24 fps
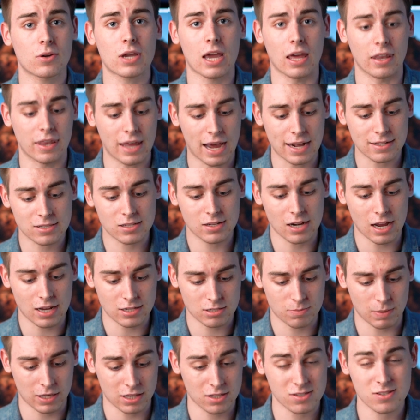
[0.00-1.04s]
Okay, that's an
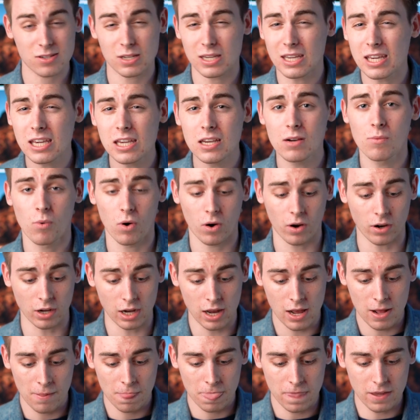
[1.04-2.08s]
aspect, that's a keyword
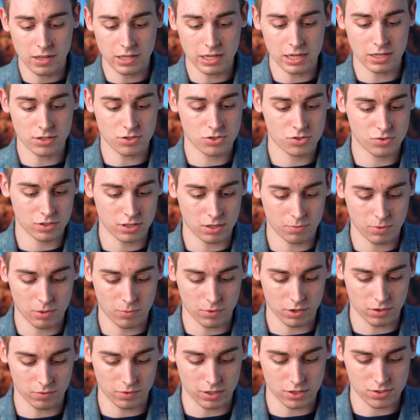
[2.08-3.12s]
in the industry that we
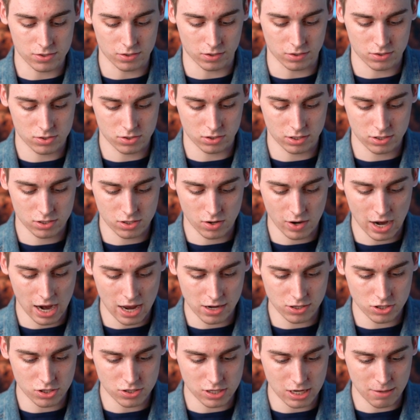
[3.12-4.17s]
want to research. So let's go
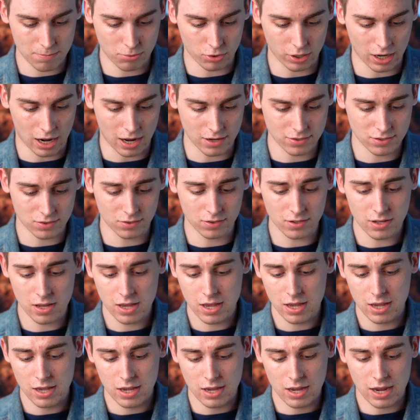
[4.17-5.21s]
ahead and just input hustle.
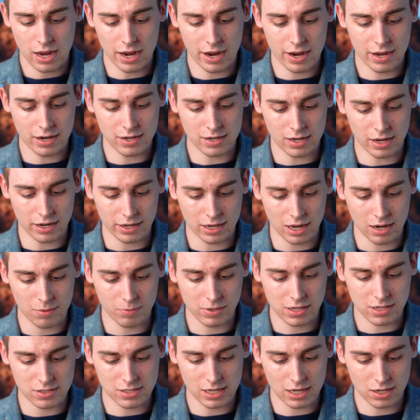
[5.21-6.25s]
And again,
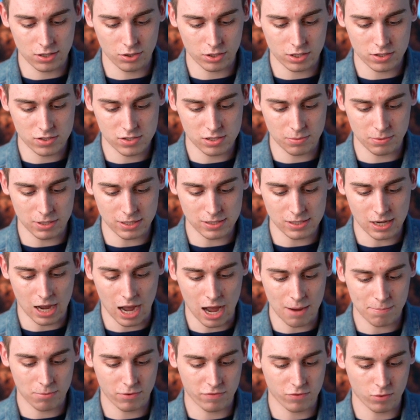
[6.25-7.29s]
we can take a look at some of the
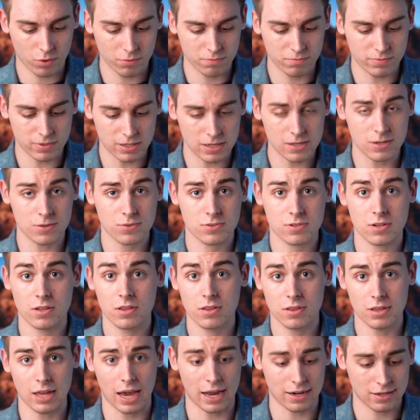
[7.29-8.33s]
top performed videos
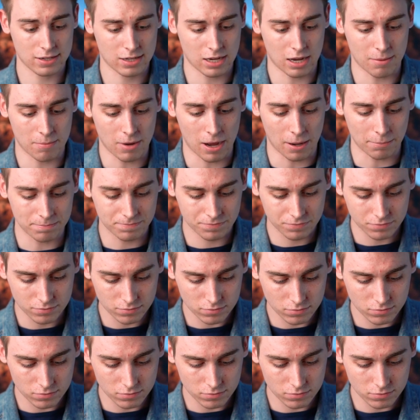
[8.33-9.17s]
that come up.